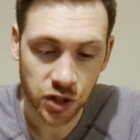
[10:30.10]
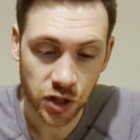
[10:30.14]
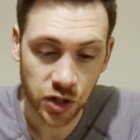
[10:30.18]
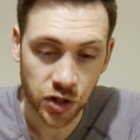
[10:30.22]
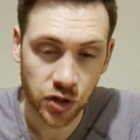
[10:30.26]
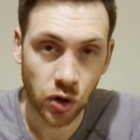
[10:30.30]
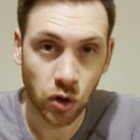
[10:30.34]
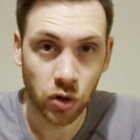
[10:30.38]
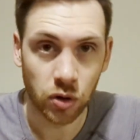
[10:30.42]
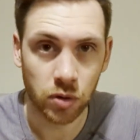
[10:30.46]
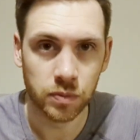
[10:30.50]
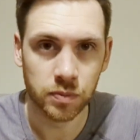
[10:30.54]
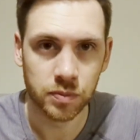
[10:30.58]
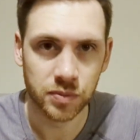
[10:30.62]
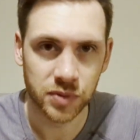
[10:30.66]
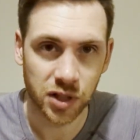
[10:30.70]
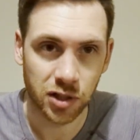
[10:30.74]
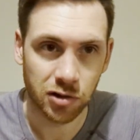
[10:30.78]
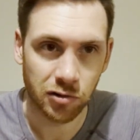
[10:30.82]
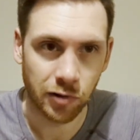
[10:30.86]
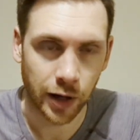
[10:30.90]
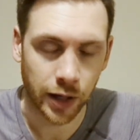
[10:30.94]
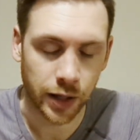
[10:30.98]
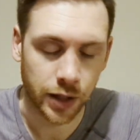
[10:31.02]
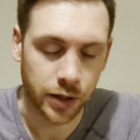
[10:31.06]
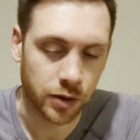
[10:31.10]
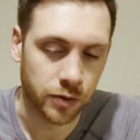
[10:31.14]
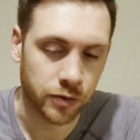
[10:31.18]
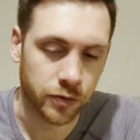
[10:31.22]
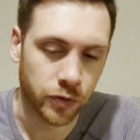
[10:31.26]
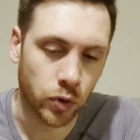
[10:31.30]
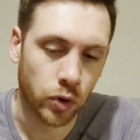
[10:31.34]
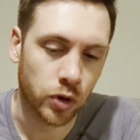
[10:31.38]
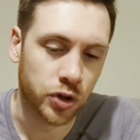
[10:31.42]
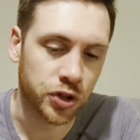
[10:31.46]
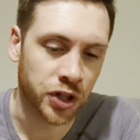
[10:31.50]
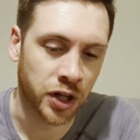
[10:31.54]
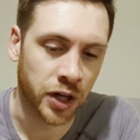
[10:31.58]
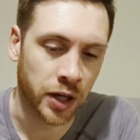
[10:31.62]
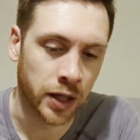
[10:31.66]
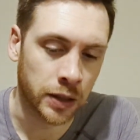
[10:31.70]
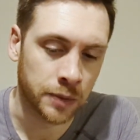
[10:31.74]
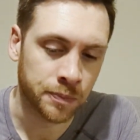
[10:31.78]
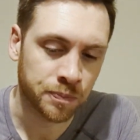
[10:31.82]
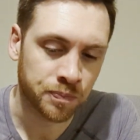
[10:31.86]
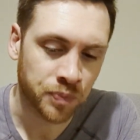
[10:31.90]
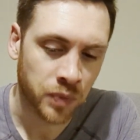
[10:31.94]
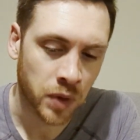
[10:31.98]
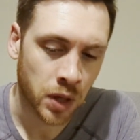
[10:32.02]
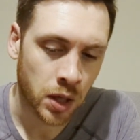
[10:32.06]
not degrade,
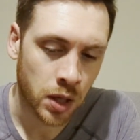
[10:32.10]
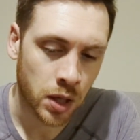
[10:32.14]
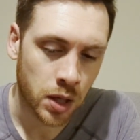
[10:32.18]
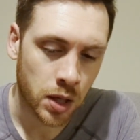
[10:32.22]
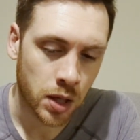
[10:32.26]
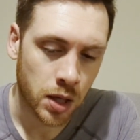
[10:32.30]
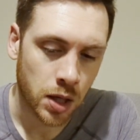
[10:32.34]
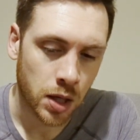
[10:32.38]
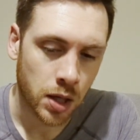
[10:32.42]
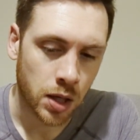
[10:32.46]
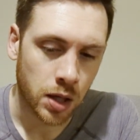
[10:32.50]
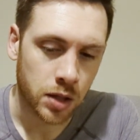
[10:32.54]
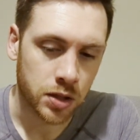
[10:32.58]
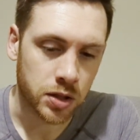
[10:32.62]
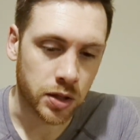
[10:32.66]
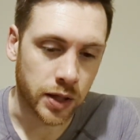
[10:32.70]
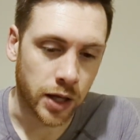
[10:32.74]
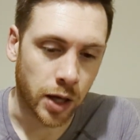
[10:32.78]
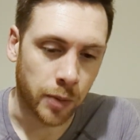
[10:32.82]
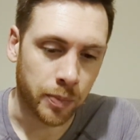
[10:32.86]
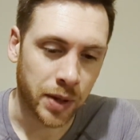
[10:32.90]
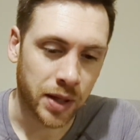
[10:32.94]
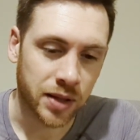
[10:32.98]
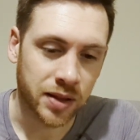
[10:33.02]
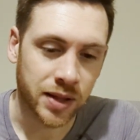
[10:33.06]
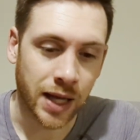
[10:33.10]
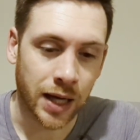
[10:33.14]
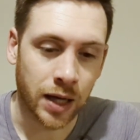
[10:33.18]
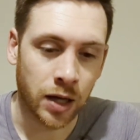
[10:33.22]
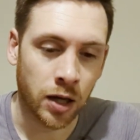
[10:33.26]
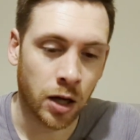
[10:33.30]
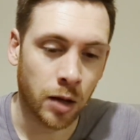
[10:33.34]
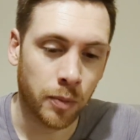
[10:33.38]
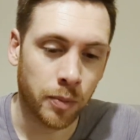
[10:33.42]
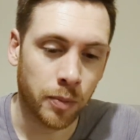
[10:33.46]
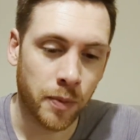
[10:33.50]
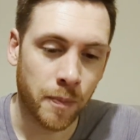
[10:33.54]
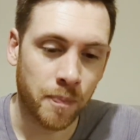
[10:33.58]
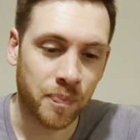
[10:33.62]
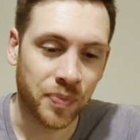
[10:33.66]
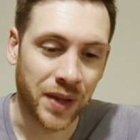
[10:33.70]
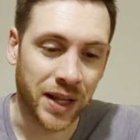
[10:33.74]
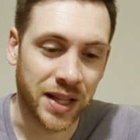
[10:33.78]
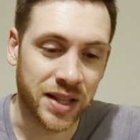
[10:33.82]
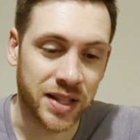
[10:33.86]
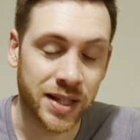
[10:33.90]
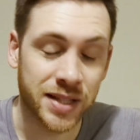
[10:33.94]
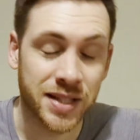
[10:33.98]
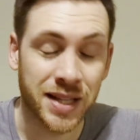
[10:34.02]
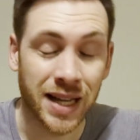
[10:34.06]
unfortunately. So yeah, I picked that up.
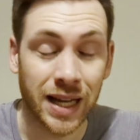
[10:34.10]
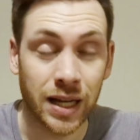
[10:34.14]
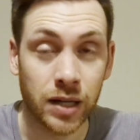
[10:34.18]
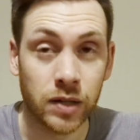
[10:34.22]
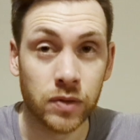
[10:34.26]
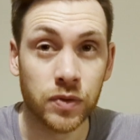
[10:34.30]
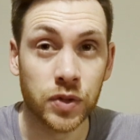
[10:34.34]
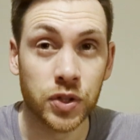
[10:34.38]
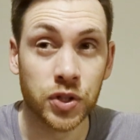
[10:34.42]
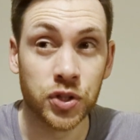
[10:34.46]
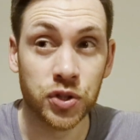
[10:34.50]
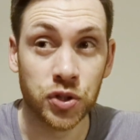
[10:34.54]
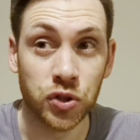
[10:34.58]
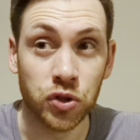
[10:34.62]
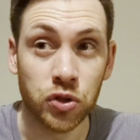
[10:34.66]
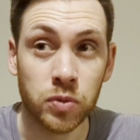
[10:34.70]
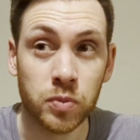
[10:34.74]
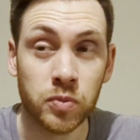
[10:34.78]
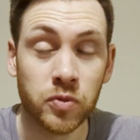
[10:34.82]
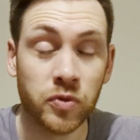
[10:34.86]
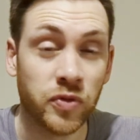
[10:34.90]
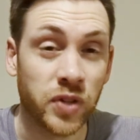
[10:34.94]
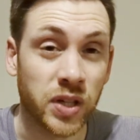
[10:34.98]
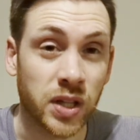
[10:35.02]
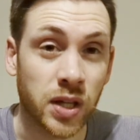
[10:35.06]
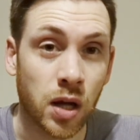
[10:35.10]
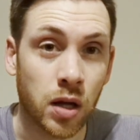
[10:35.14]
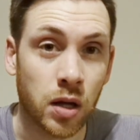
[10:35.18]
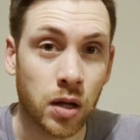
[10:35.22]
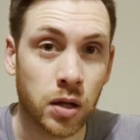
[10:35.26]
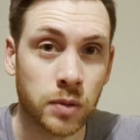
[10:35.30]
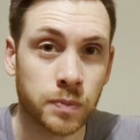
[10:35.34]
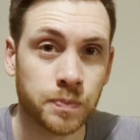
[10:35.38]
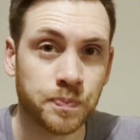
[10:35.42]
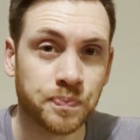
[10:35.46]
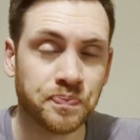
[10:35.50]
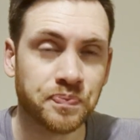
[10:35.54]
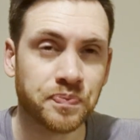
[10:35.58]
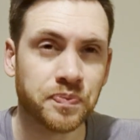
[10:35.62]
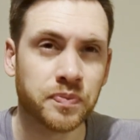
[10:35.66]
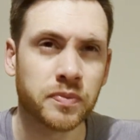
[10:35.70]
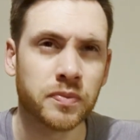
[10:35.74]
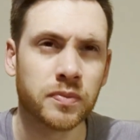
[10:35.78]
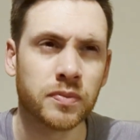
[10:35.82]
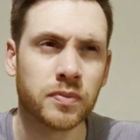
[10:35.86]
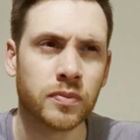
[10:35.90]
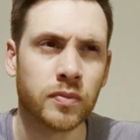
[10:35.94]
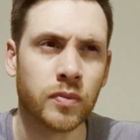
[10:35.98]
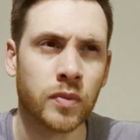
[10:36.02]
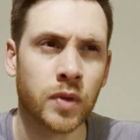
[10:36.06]
They did have Doom VR.
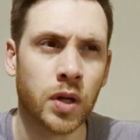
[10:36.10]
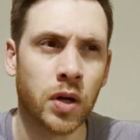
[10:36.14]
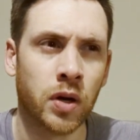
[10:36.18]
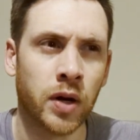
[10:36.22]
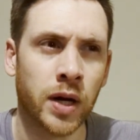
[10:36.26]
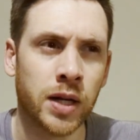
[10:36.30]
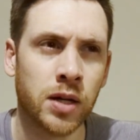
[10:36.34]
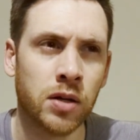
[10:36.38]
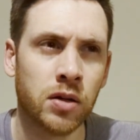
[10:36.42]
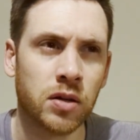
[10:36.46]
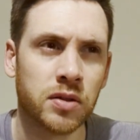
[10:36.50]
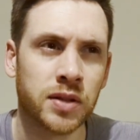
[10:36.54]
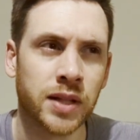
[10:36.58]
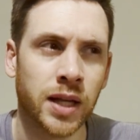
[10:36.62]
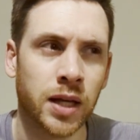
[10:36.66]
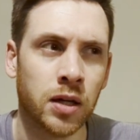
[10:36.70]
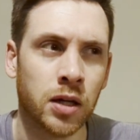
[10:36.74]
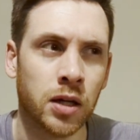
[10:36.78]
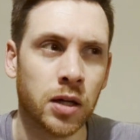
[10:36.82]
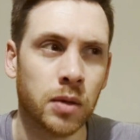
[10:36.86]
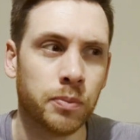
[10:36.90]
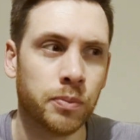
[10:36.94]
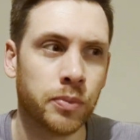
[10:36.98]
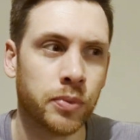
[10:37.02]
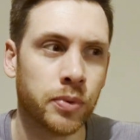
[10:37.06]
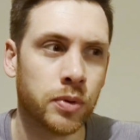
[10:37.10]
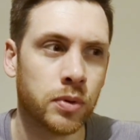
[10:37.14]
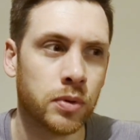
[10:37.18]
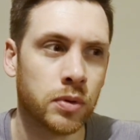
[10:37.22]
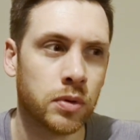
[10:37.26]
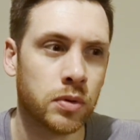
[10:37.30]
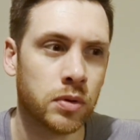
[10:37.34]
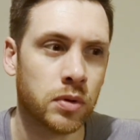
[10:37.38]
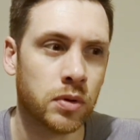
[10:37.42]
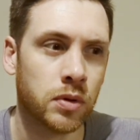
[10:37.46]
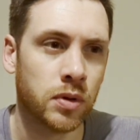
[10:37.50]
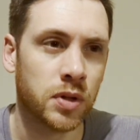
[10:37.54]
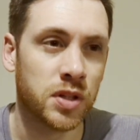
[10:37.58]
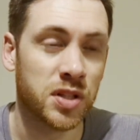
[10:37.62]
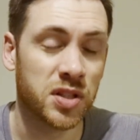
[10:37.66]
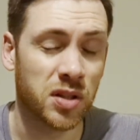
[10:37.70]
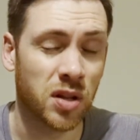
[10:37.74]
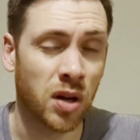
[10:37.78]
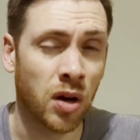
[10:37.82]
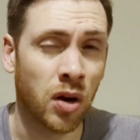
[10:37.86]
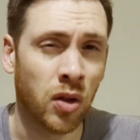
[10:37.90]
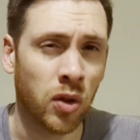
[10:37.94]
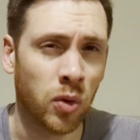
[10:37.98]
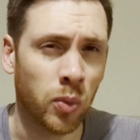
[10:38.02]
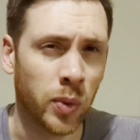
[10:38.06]
I looked that up at the
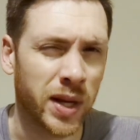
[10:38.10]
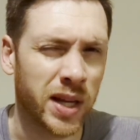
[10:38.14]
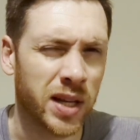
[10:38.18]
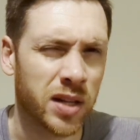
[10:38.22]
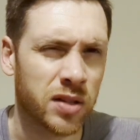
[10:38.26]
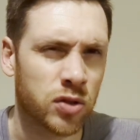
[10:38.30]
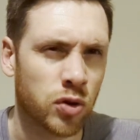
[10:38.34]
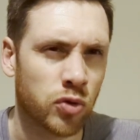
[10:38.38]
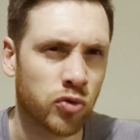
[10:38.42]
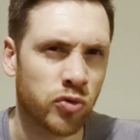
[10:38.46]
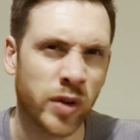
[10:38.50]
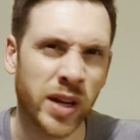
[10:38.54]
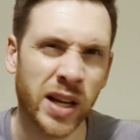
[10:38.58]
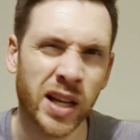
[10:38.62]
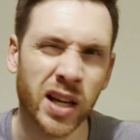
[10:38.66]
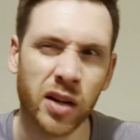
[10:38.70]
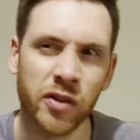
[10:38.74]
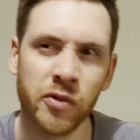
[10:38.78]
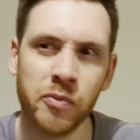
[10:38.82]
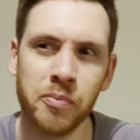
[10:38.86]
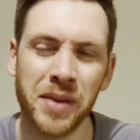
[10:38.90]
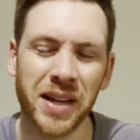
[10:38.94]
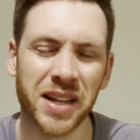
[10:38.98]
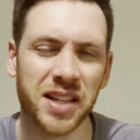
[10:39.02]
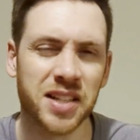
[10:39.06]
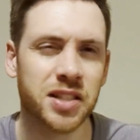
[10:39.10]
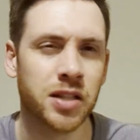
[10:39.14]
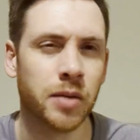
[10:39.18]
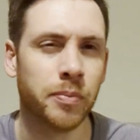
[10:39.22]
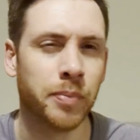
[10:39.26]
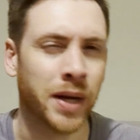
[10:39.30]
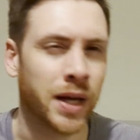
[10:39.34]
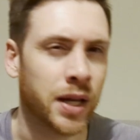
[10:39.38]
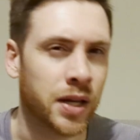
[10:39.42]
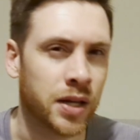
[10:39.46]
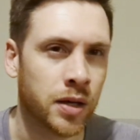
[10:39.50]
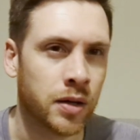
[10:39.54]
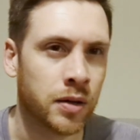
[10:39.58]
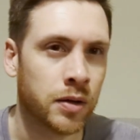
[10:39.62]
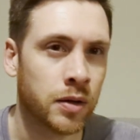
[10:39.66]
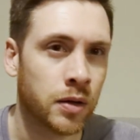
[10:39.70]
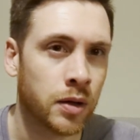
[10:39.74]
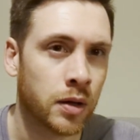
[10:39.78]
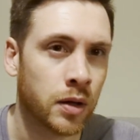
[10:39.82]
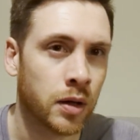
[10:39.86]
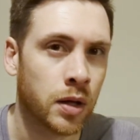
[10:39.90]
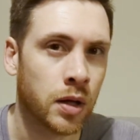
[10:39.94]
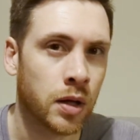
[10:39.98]
start of the week and it's got really kind of mixed opinion.